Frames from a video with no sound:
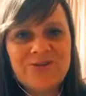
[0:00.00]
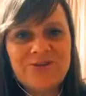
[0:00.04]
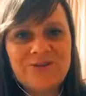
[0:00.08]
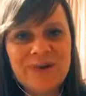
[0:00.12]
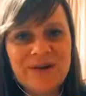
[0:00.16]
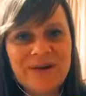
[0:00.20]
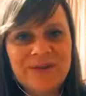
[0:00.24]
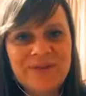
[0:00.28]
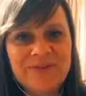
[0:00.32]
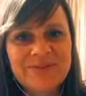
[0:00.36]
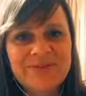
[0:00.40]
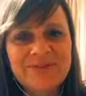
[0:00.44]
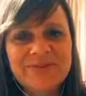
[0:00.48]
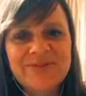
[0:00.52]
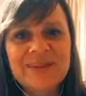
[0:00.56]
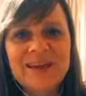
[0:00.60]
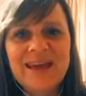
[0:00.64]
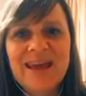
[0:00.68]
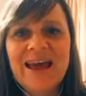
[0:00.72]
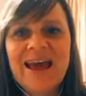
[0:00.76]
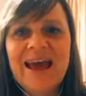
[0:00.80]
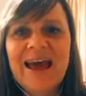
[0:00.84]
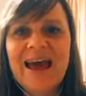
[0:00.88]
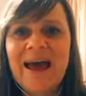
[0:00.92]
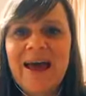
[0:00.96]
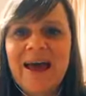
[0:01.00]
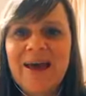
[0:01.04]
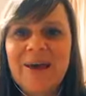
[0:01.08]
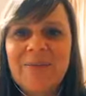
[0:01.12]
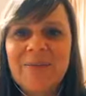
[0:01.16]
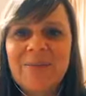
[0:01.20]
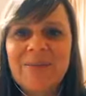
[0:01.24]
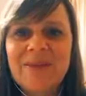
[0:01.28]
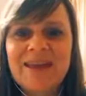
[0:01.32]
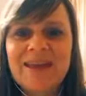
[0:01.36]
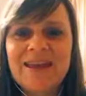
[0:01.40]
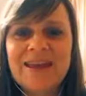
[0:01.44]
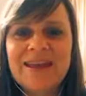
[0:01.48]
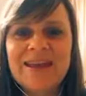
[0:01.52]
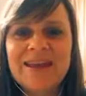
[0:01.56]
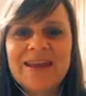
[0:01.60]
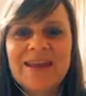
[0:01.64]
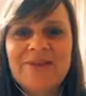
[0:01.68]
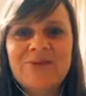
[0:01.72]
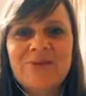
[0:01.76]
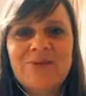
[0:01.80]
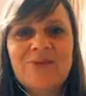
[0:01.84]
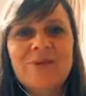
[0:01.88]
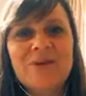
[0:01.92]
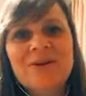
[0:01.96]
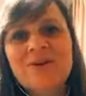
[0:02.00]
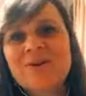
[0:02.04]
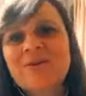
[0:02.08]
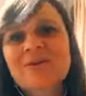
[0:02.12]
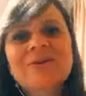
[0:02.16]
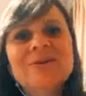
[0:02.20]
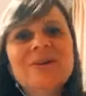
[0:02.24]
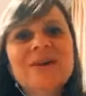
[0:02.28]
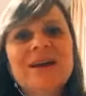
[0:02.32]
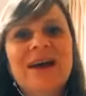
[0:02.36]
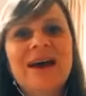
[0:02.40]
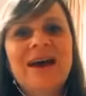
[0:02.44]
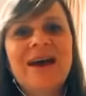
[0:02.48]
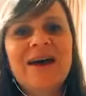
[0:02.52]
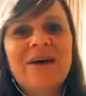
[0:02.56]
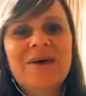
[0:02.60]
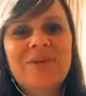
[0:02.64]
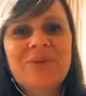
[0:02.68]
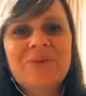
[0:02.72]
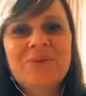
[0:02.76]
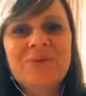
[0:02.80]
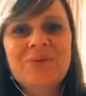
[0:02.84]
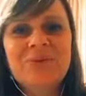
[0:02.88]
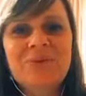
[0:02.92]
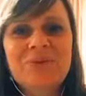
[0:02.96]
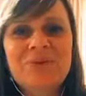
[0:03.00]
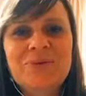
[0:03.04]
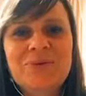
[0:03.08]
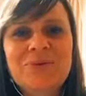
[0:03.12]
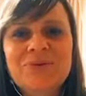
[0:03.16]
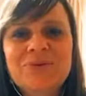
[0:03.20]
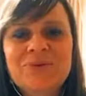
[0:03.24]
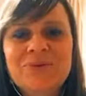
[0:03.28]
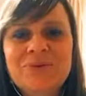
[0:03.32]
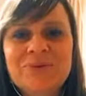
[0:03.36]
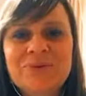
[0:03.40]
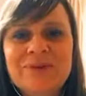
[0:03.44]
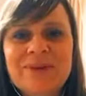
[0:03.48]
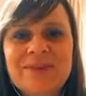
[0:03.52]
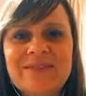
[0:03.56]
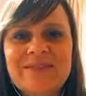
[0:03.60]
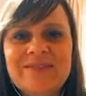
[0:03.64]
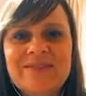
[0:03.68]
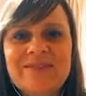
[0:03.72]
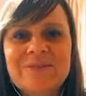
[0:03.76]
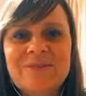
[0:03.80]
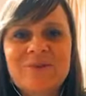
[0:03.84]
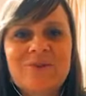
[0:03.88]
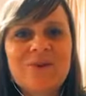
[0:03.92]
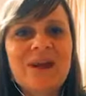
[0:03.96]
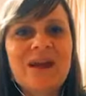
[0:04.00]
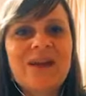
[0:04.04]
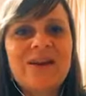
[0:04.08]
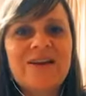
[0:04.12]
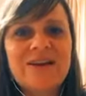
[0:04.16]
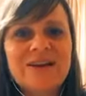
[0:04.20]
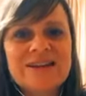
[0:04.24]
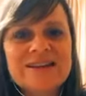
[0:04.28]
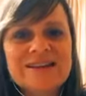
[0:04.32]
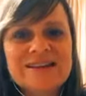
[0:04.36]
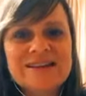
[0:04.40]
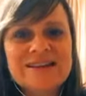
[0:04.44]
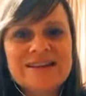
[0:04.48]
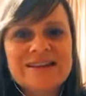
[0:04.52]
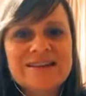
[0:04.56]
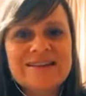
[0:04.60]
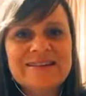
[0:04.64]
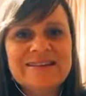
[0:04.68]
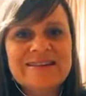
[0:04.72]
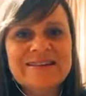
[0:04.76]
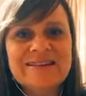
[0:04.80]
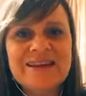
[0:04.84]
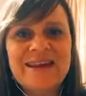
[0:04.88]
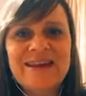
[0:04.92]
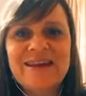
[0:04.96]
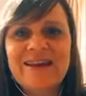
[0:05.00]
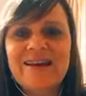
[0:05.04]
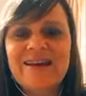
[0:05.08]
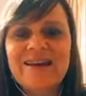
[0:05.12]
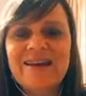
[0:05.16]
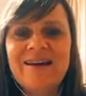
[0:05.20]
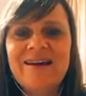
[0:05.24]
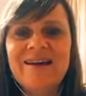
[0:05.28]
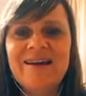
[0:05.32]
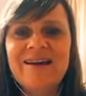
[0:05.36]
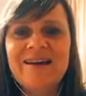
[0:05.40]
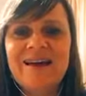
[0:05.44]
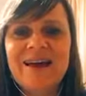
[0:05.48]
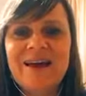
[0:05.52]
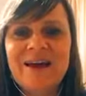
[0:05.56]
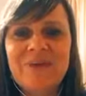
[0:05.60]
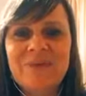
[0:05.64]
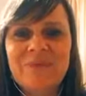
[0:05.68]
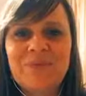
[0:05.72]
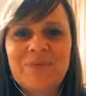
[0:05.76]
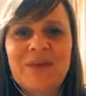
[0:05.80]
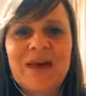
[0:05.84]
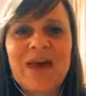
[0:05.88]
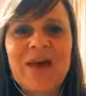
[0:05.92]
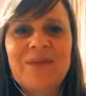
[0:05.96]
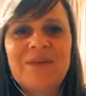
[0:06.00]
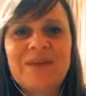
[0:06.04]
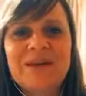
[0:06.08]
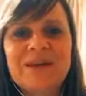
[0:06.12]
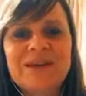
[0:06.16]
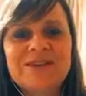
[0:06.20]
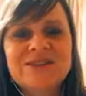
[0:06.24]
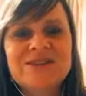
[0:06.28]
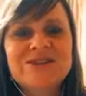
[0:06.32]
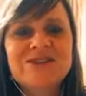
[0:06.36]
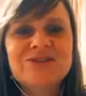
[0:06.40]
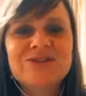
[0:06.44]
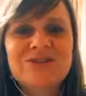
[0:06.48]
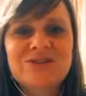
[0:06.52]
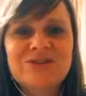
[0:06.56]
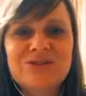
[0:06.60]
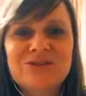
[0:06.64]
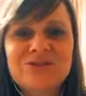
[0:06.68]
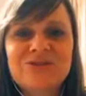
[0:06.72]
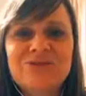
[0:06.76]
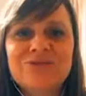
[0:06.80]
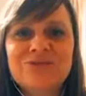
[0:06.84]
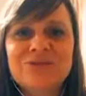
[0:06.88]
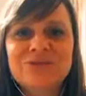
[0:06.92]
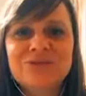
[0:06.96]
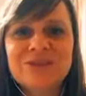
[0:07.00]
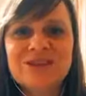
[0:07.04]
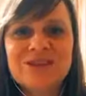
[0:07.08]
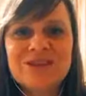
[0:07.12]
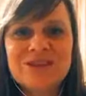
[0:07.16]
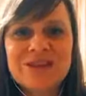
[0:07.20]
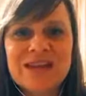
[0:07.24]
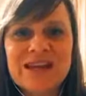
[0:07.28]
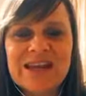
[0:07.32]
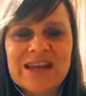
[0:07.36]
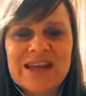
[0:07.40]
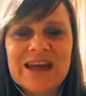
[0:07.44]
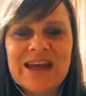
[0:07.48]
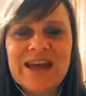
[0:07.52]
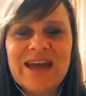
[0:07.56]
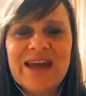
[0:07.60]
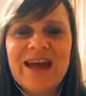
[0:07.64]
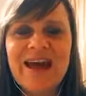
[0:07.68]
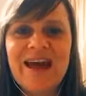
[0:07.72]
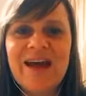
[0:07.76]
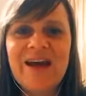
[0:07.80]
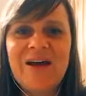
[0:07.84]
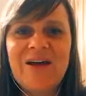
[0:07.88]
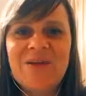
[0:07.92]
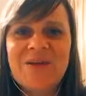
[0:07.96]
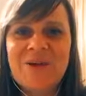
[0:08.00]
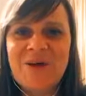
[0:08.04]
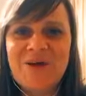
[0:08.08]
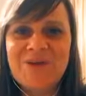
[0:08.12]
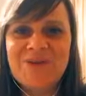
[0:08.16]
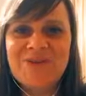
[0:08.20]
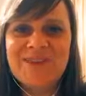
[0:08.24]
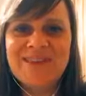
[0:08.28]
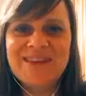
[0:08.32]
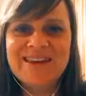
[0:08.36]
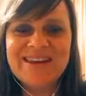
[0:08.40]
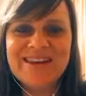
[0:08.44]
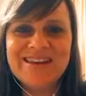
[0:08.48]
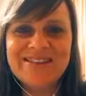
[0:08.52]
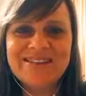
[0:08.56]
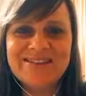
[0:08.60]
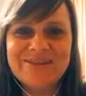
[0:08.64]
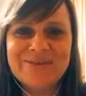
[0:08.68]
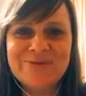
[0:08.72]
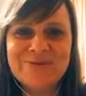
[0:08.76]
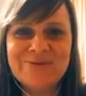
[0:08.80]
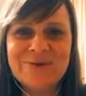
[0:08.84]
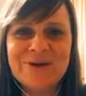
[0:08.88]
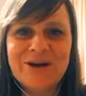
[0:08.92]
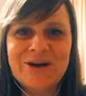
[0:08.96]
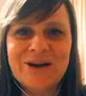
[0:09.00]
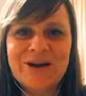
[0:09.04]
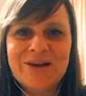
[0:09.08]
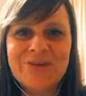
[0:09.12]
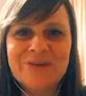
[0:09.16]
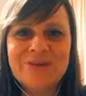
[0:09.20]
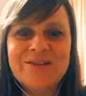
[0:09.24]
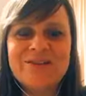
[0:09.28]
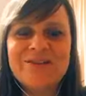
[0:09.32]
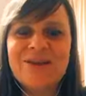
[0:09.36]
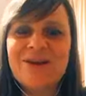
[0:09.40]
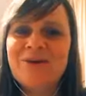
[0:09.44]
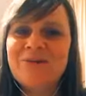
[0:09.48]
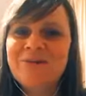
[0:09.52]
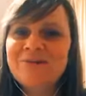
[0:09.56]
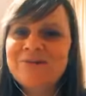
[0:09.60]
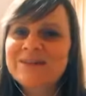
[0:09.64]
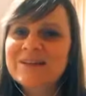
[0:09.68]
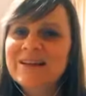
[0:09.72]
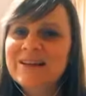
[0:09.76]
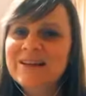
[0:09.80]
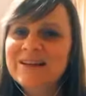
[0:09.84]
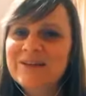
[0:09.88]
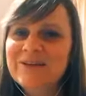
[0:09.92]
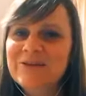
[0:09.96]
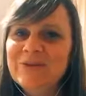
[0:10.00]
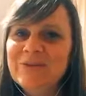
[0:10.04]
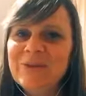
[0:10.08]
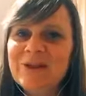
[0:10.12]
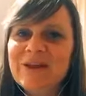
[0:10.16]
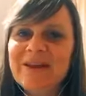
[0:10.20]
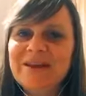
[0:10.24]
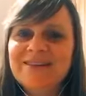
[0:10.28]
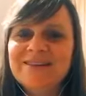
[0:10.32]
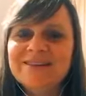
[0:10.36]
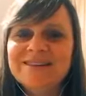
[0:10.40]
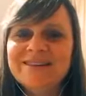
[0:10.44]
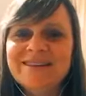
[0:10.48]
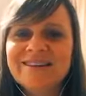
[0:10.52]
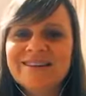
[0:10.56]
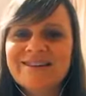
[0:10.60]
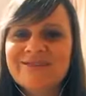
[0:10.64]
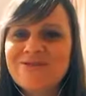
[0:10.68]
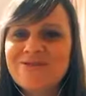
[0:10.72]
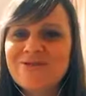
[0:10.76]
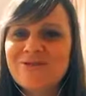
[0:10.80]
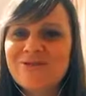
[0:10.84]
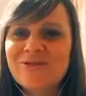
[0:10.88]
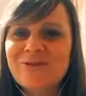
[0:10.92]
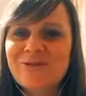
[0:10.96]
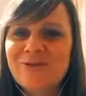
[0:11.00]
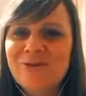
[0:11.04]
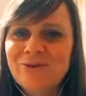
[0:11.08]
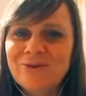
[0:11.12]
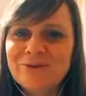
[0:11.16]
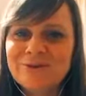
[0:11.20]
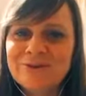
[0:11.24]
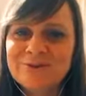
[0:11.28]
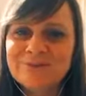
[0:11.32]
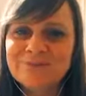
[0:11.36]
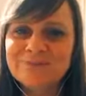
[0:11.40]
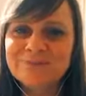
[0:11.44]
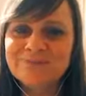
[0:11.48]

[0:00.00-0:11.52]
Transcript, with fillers: months um, and getting everyone on um, board with some great ideas that are um, coming to fruition uh, over the next little while, which I will tell you about in due course.